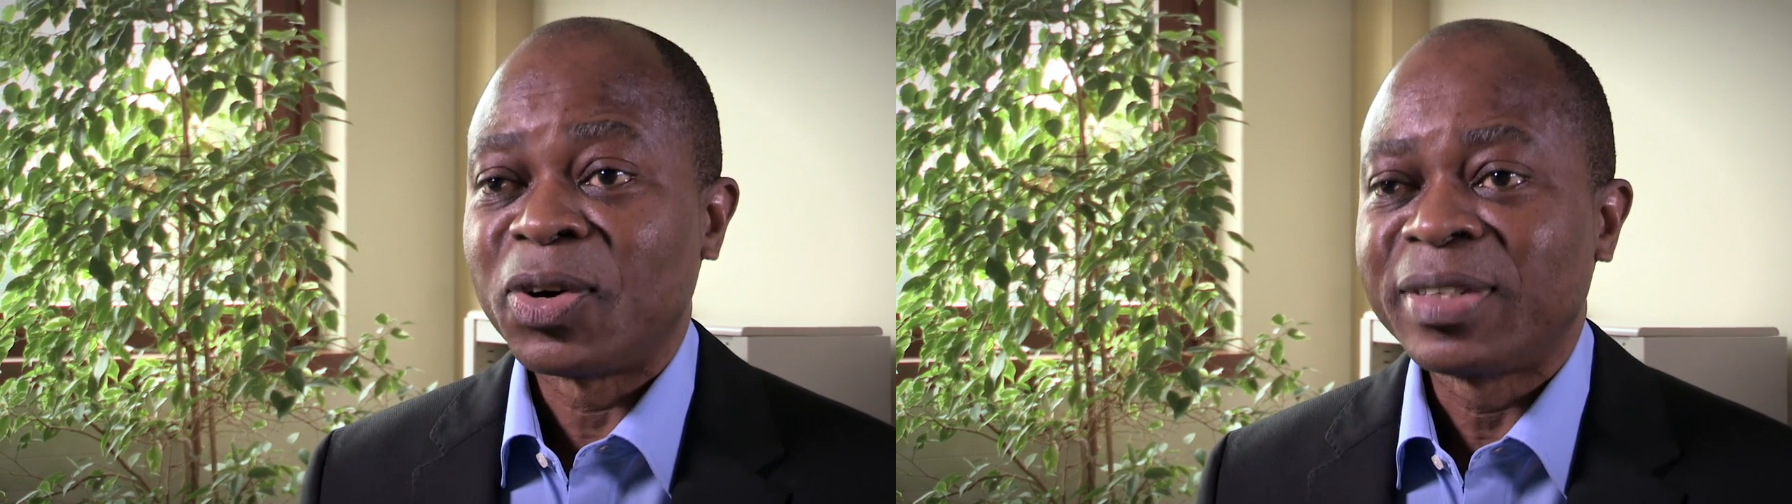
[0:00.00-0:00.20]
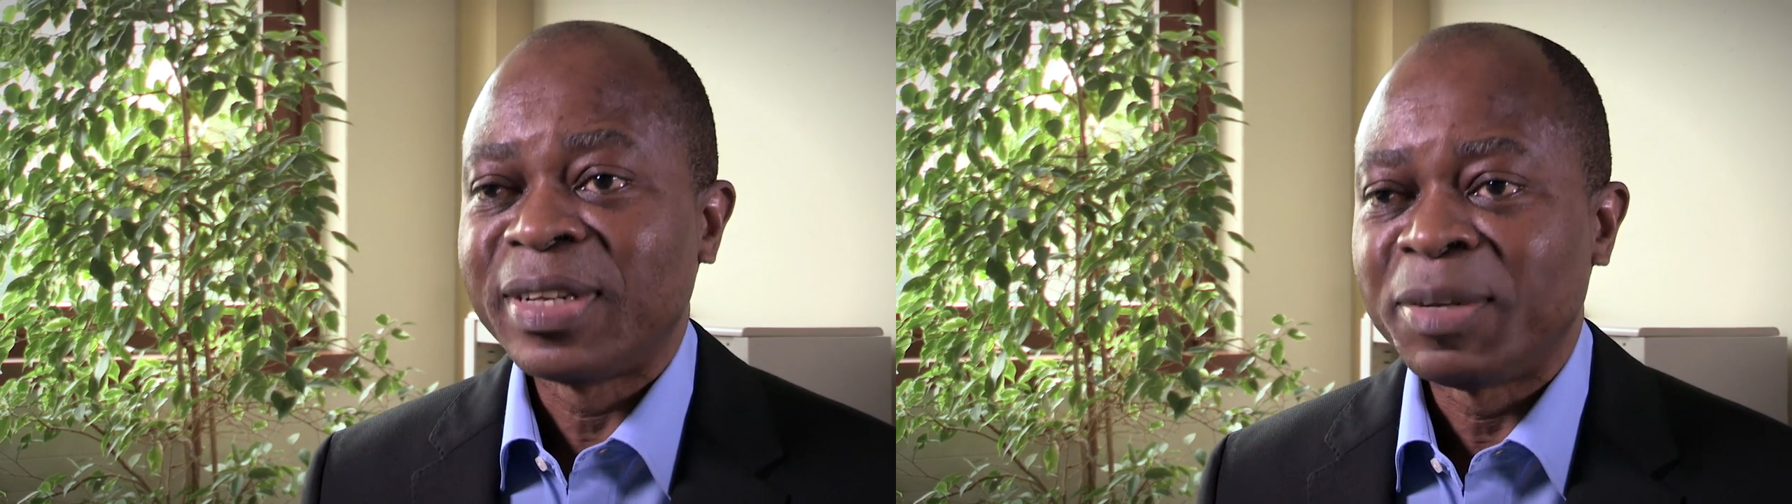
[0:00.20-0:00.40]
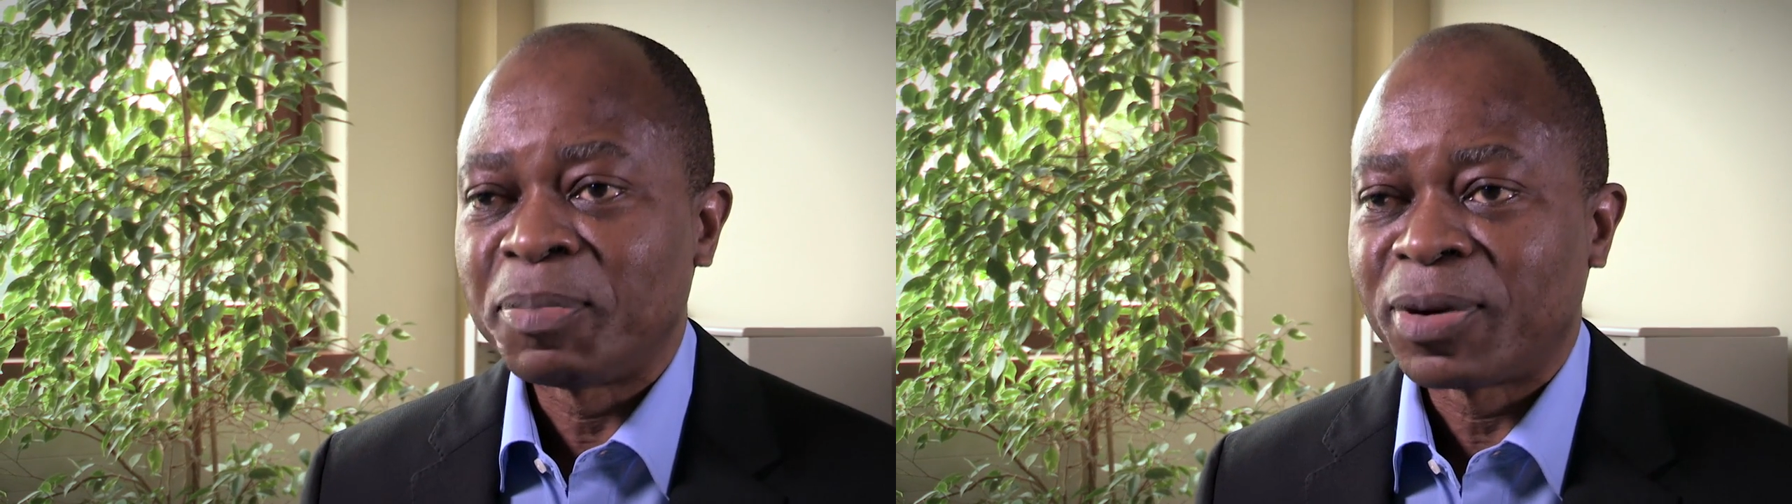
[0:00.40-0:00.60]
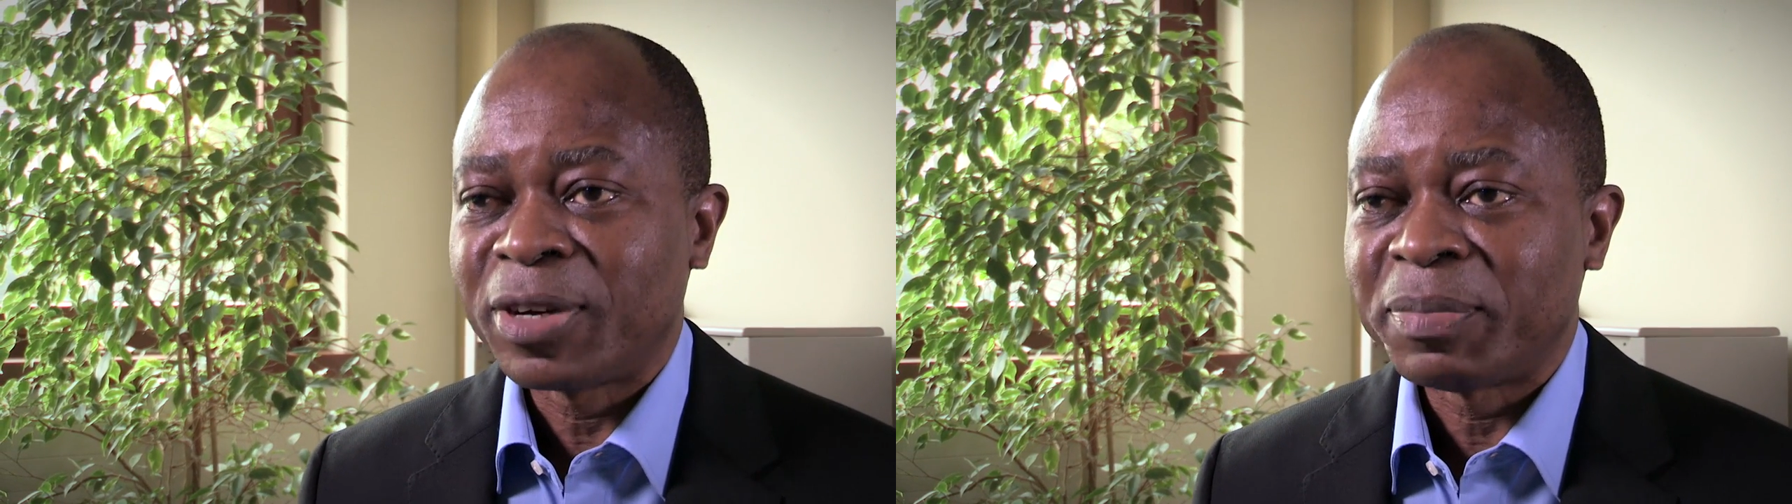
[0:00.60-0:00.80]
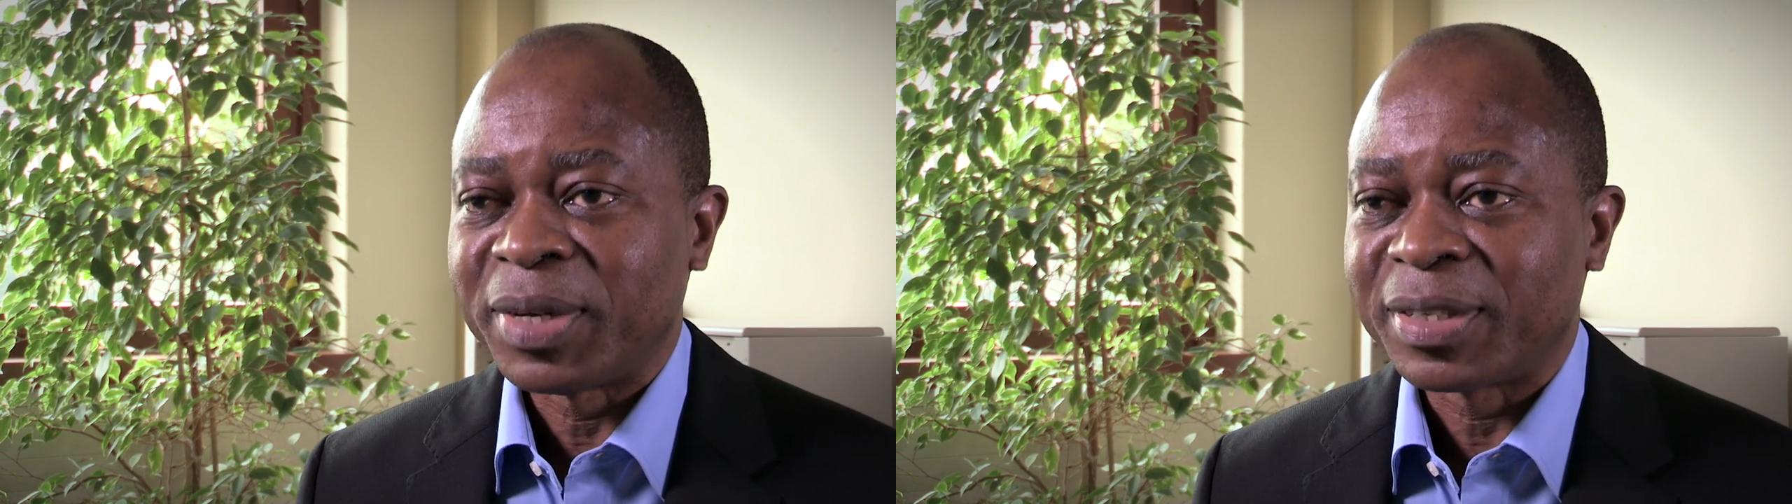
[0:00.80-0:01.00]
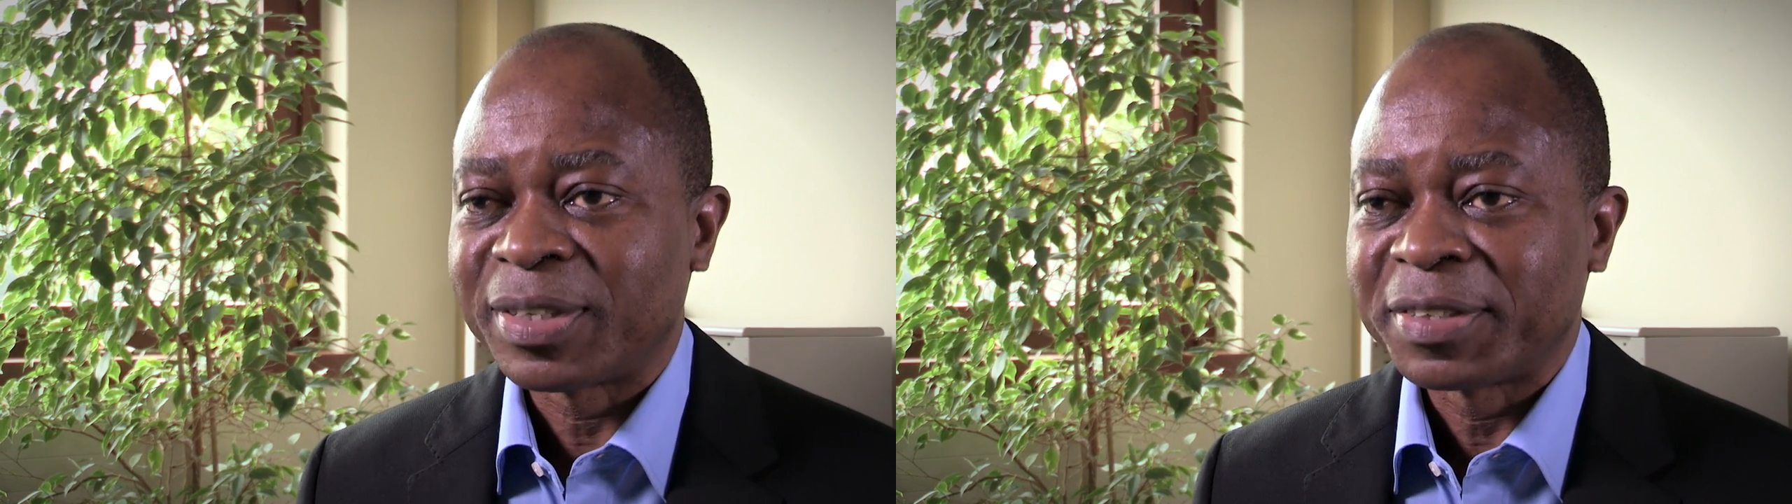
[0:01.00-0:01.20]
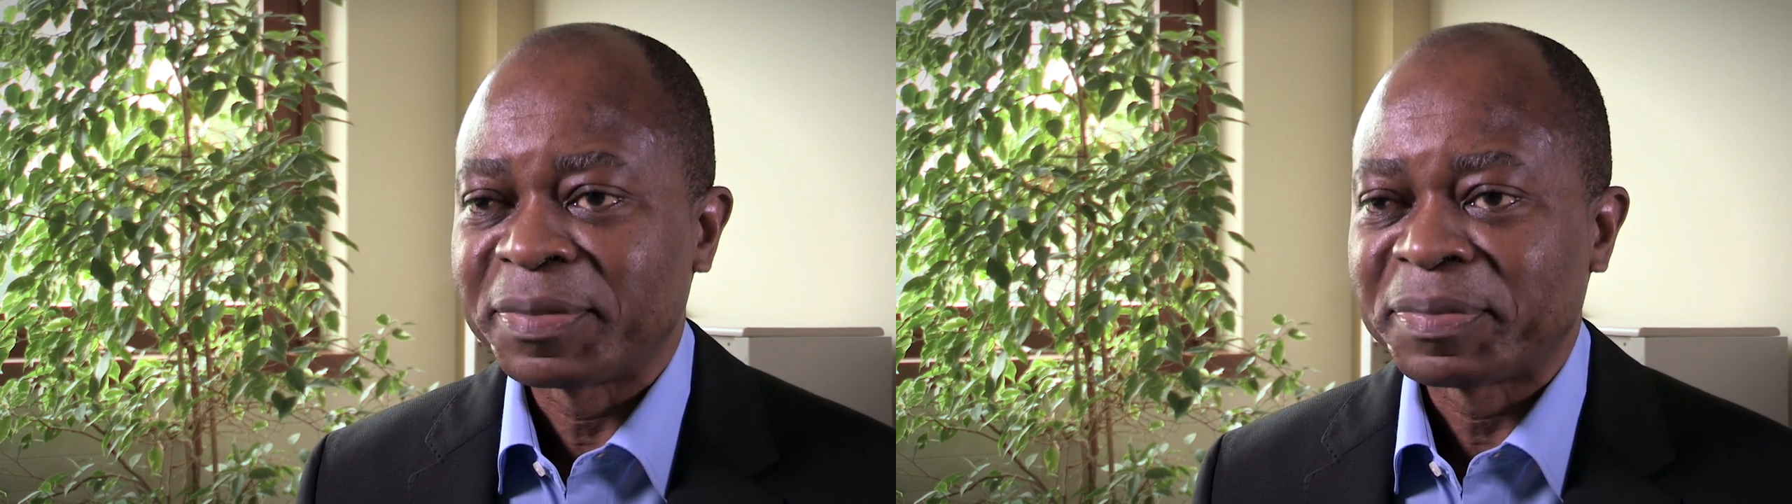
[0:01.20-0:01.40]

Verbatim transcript: on the deployment.